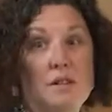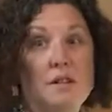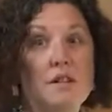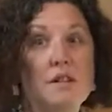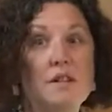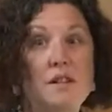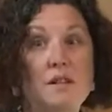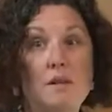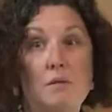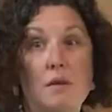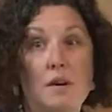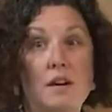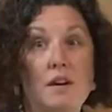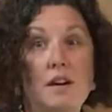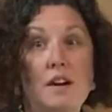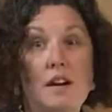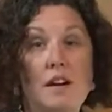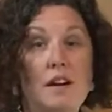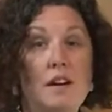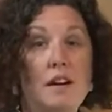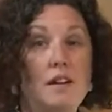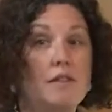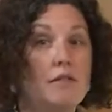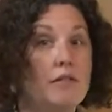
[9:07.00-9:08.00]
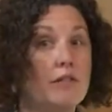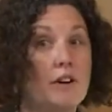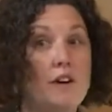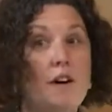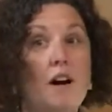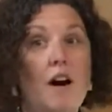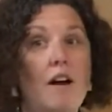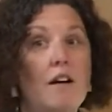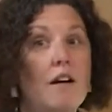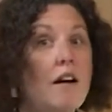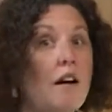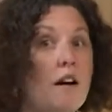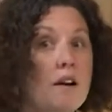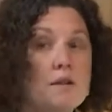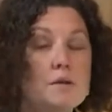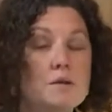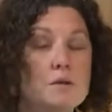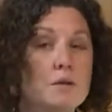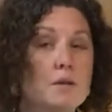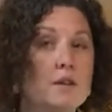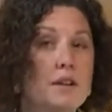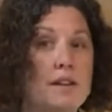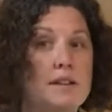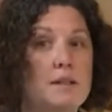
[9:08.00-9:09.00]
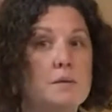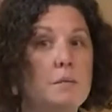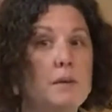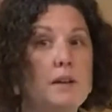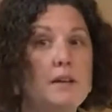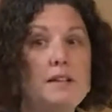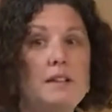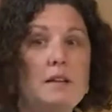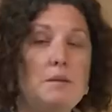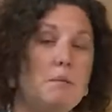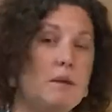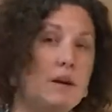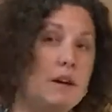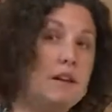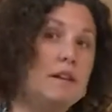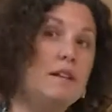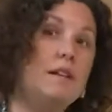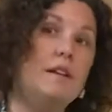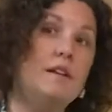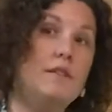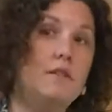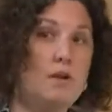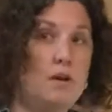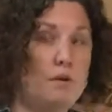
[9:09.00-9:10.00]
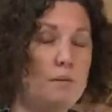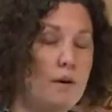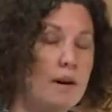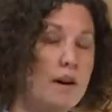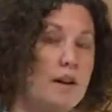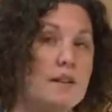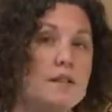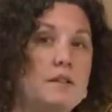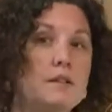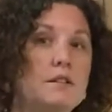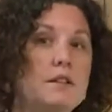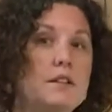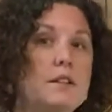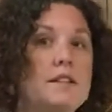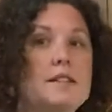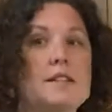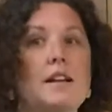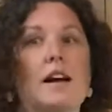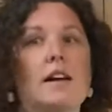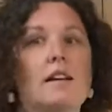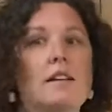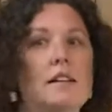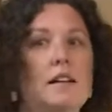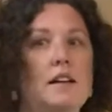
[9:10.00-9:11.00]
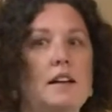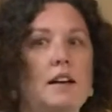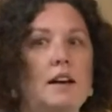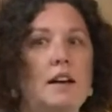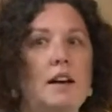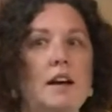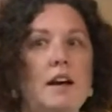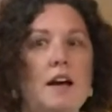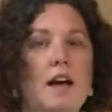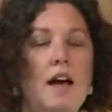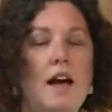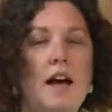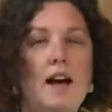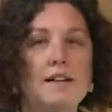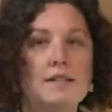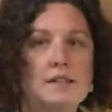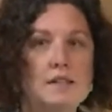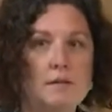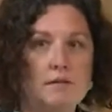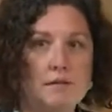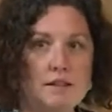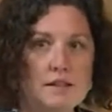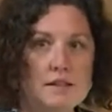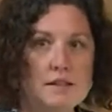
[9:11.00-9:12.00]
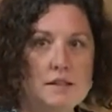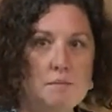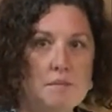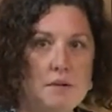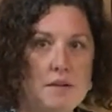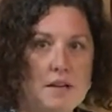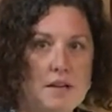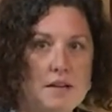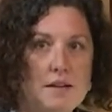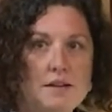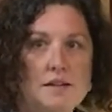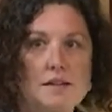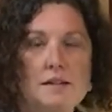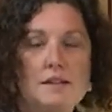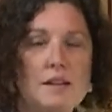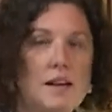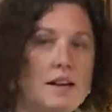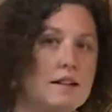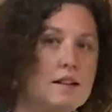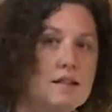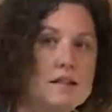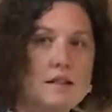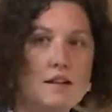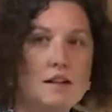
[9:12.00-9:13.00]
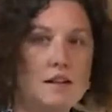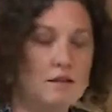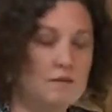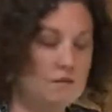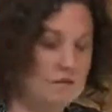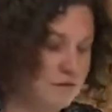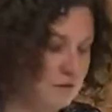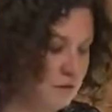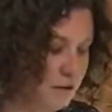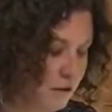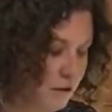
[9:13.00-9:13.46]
in the marinade, and for our household, that's plenty, but if you want to do it exactly as the recipe says, then go